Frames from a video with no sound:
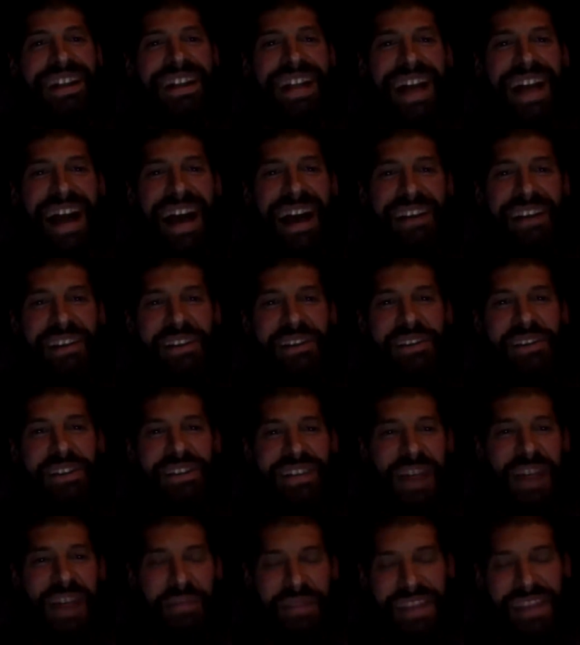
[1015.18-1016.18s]
I knew the
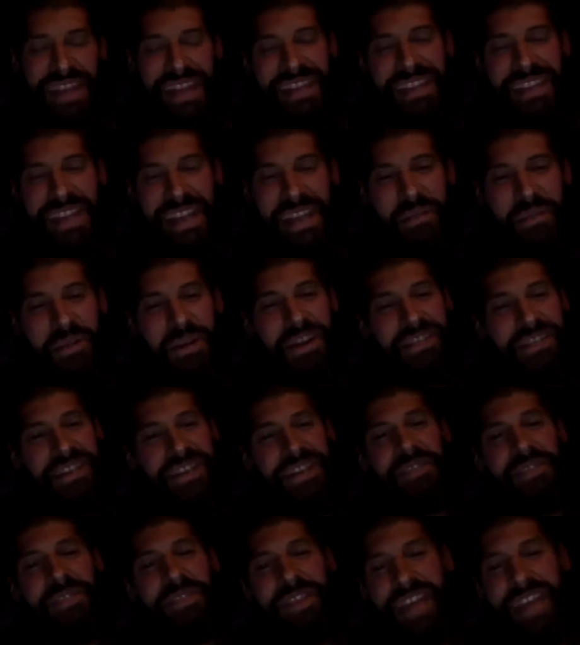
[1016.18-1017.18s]
type of kid that he was, and I
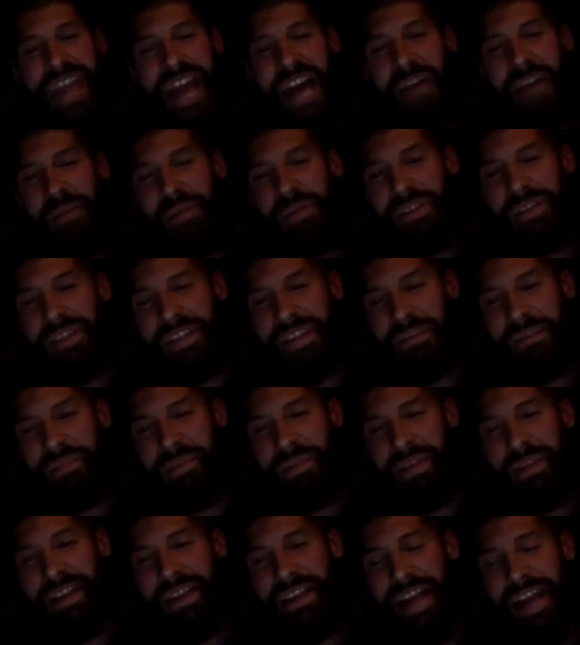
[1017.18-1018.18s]
knew the caliber that he
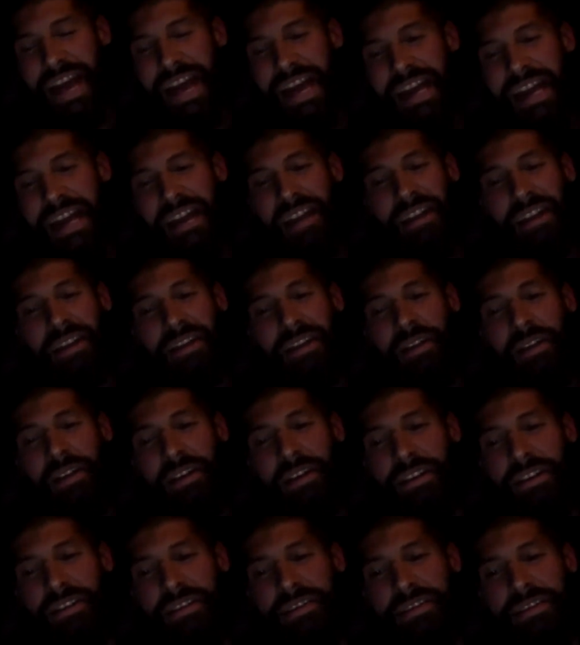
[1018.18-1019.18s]
played at, and on a
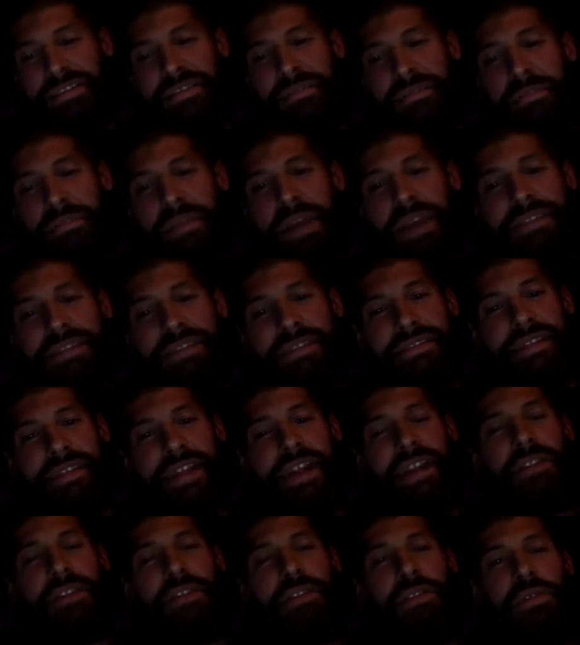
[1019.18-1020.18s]
consistent basis. And
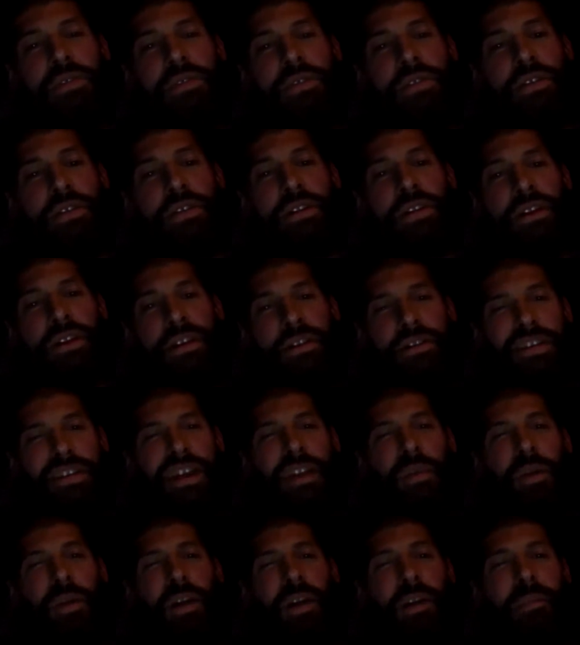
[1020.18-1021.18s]
I knew it's kind
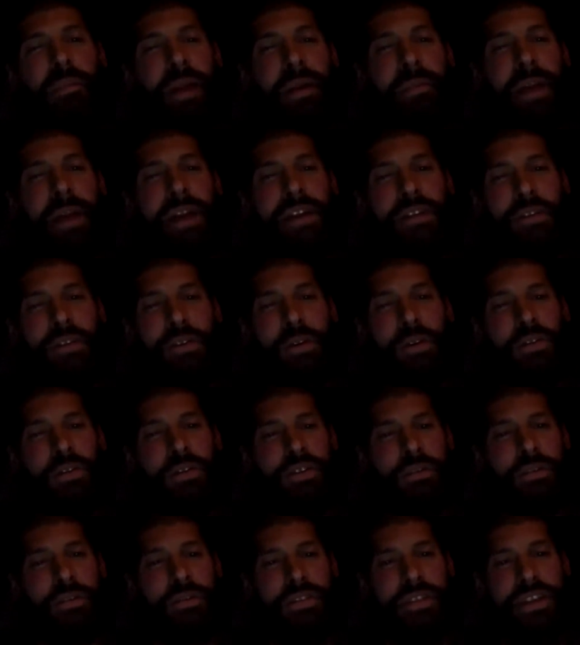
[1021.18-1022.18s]
of one of my mental goals
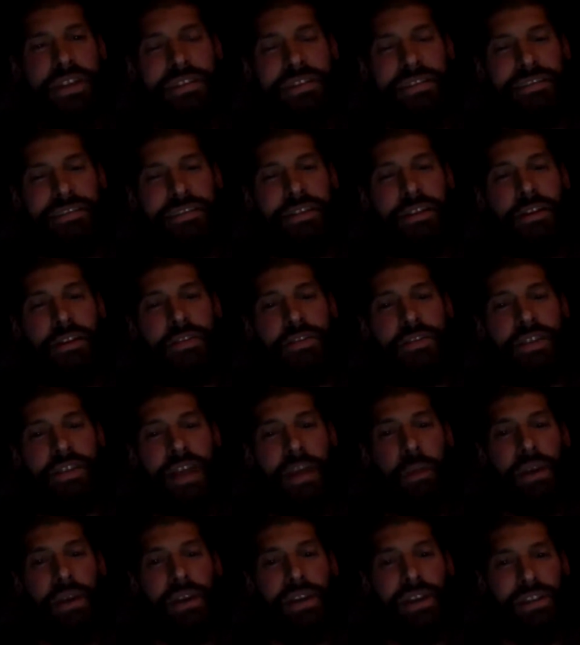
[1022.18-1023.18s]
that was undisclosed that I
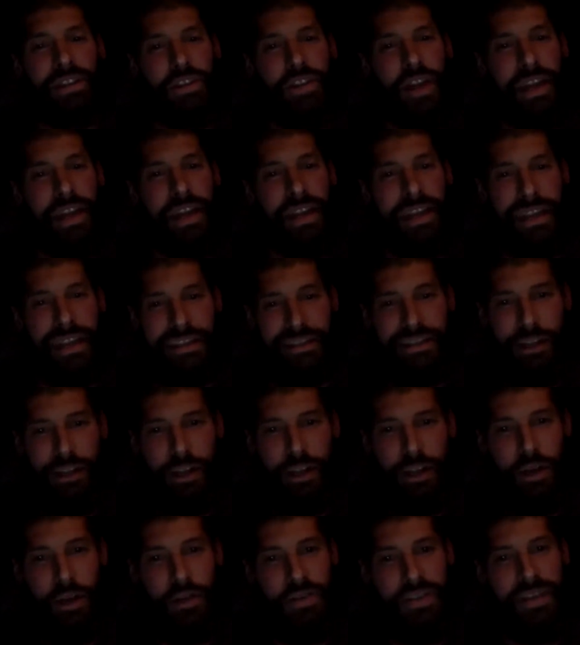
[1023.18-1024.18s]
wanted to try to get as
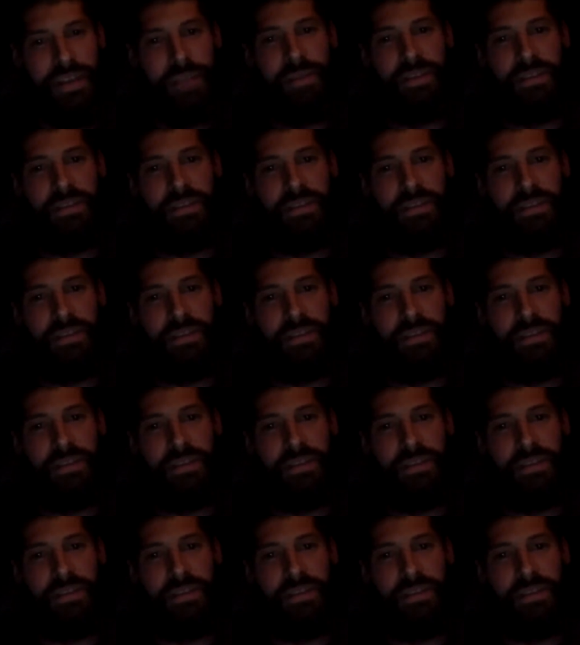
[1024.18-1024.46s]
close to him as